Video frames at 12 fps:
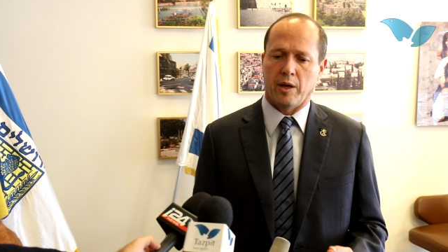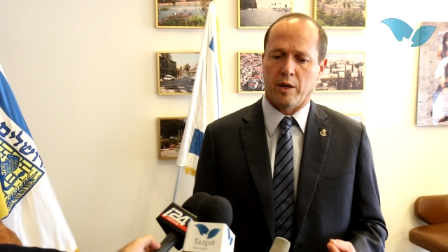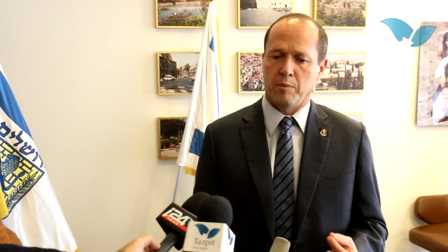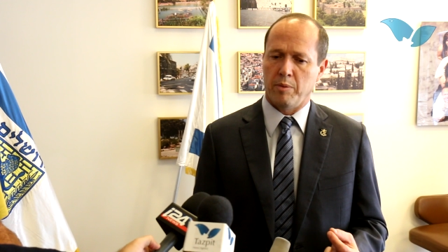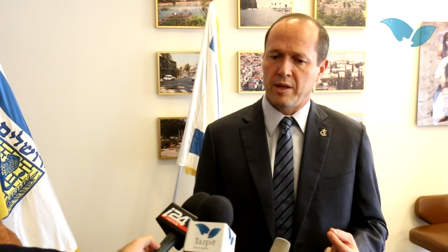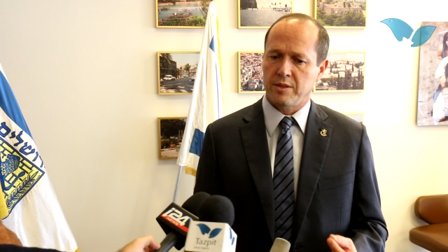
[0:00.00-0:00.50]

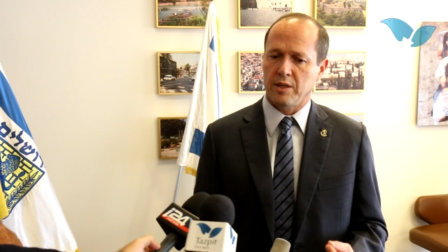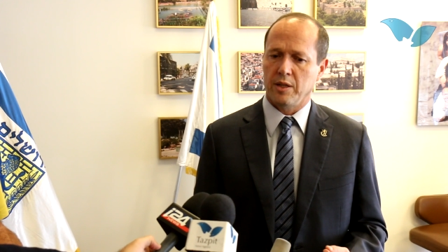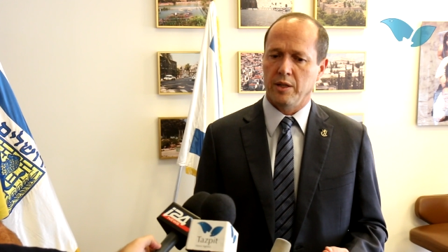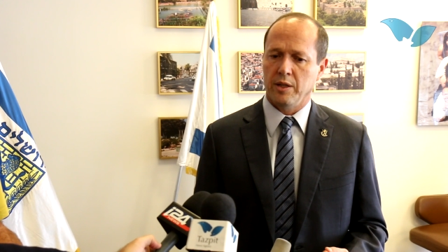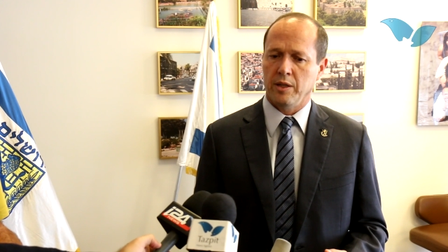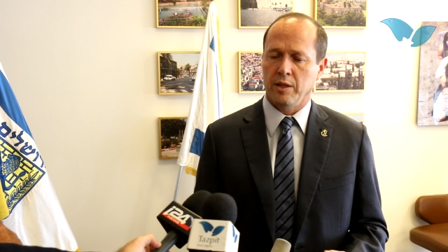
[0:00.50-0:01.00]
and
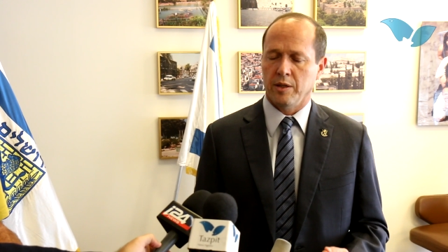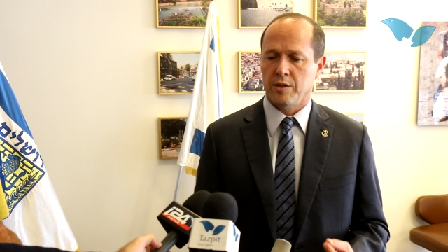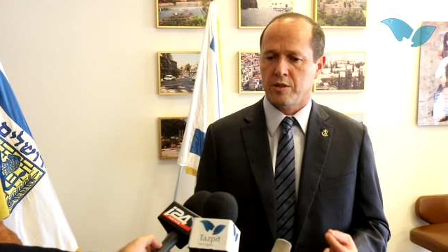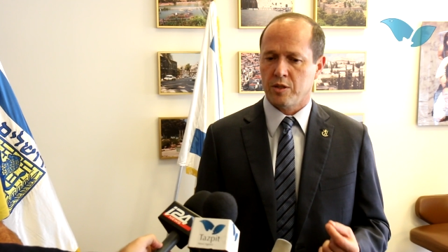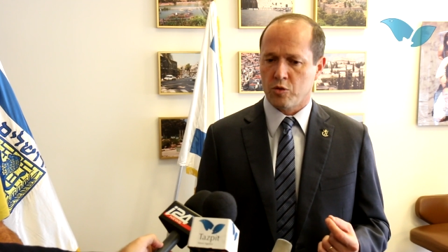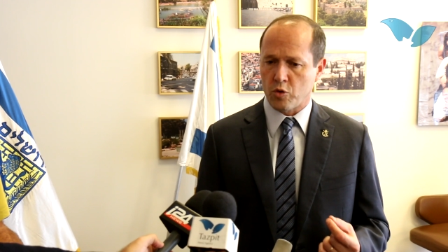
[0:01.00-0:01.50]
basically
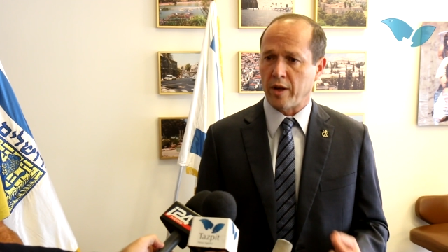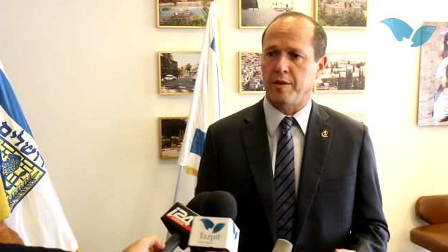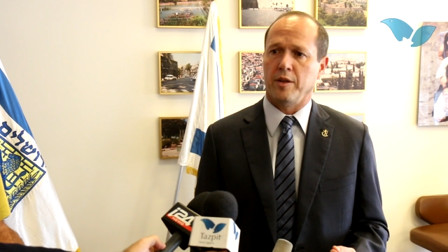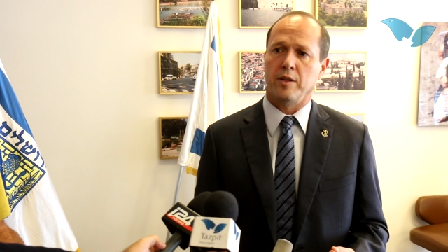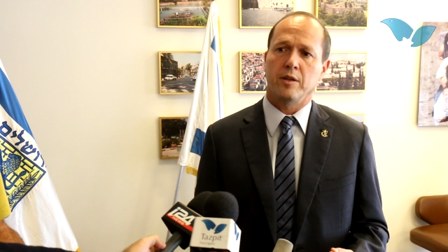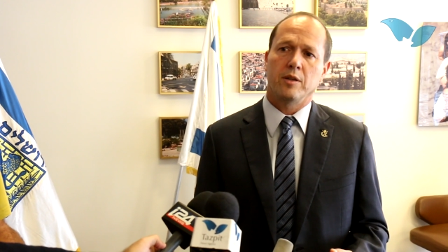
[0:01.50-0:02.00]

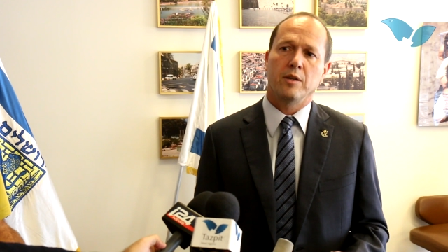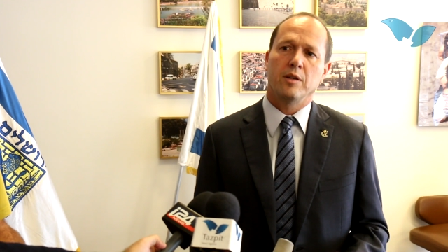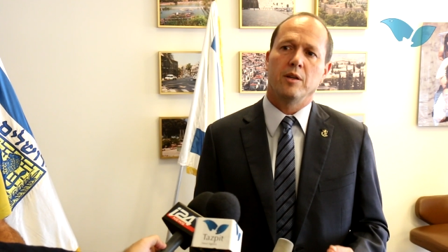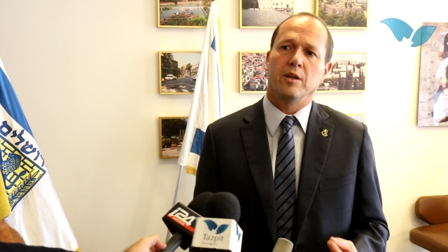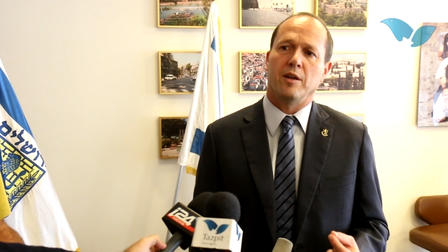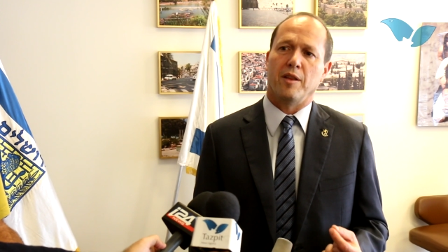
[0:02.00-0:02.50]

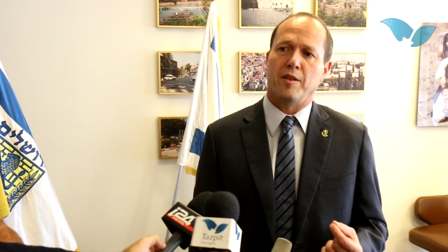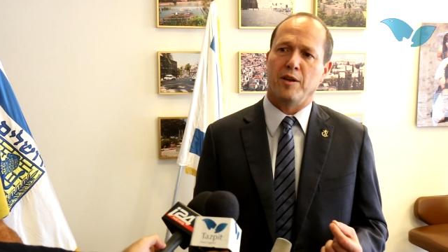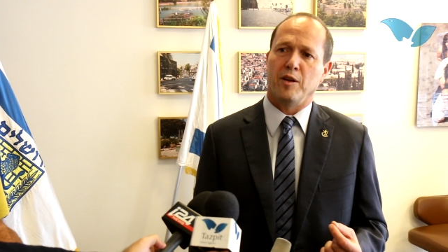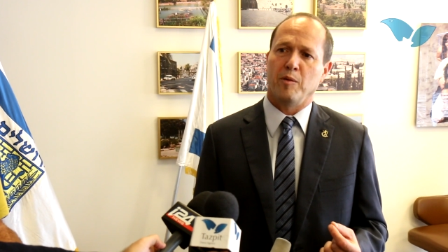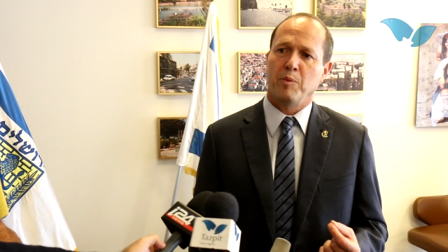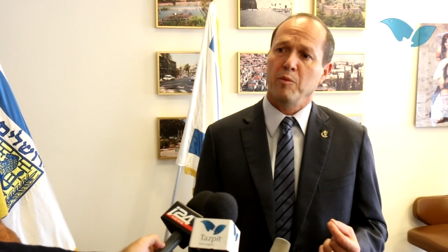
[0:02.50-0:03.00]
strengthen
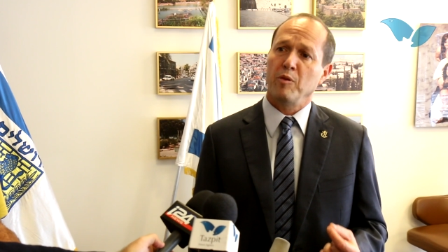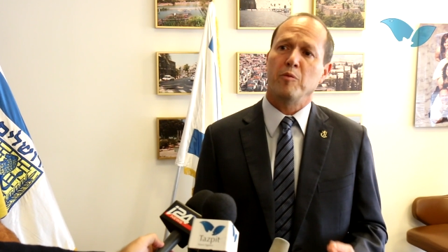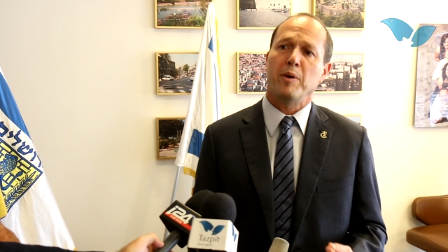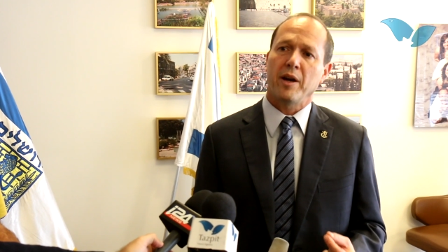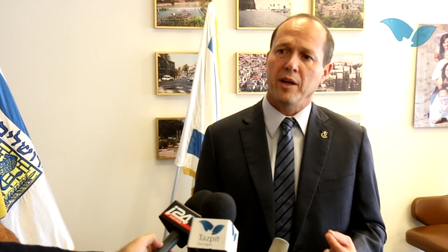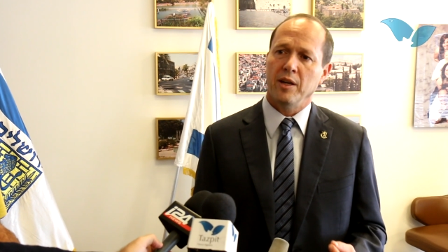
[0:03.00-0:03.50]
the people
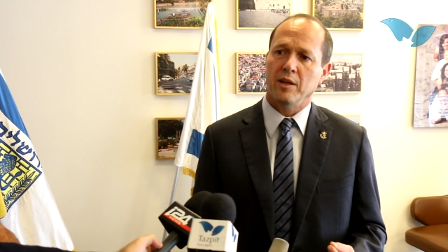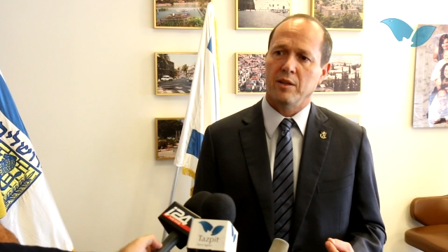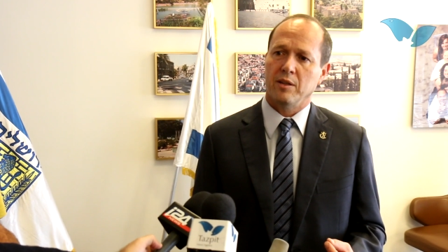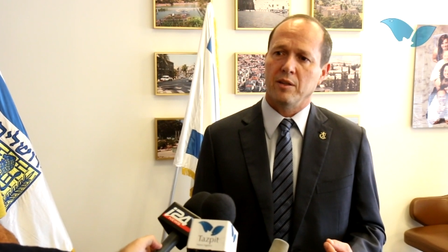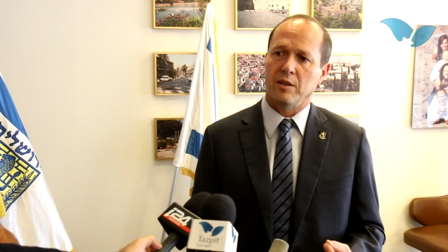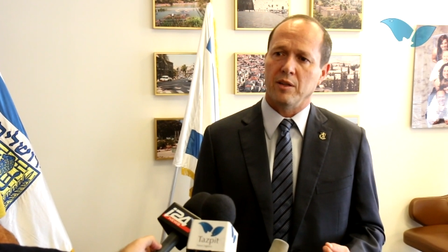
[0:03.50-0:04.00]
of Paris
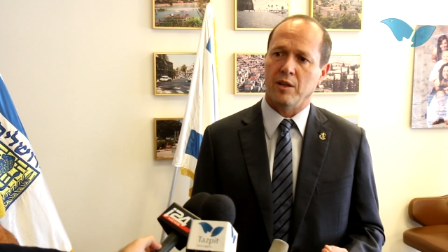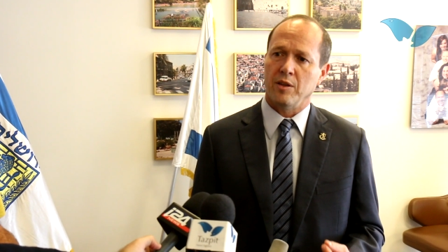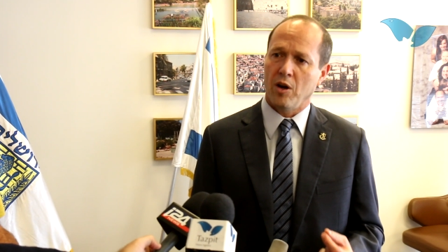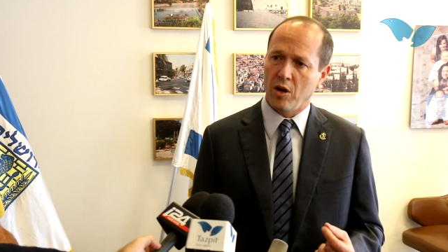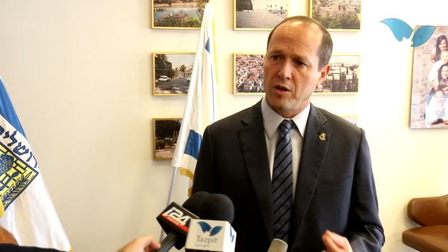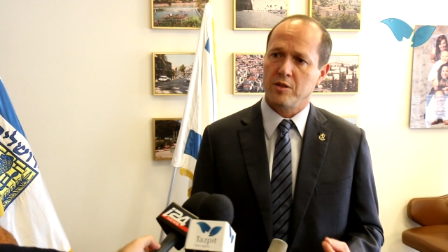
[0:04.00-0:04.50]
in
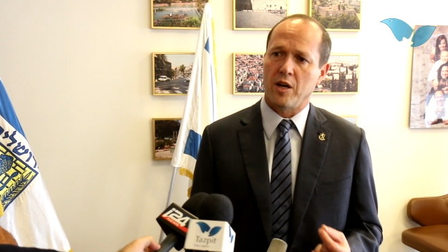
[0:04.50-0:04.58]
the hard